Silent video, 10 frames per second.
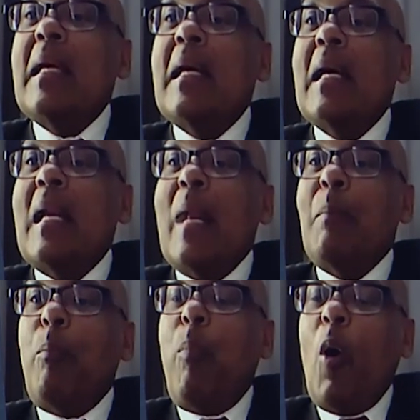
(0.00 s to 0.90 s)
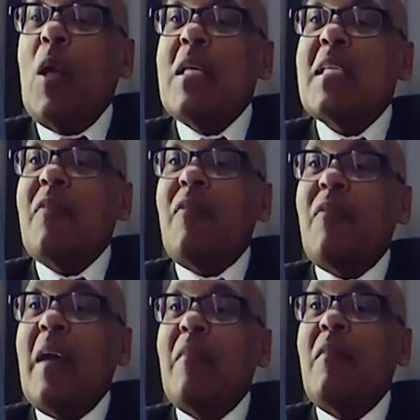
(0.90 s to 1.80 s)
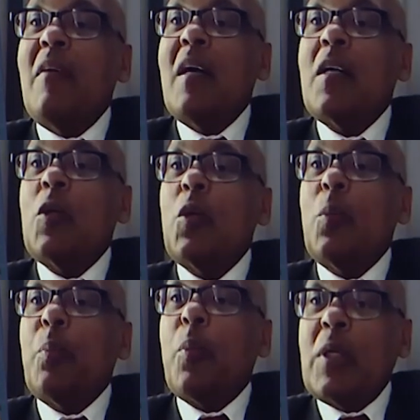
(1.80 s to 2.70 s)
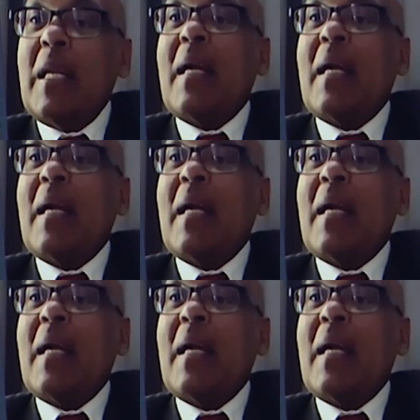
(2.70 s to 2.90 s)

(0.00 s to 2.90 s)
and policy framework to protect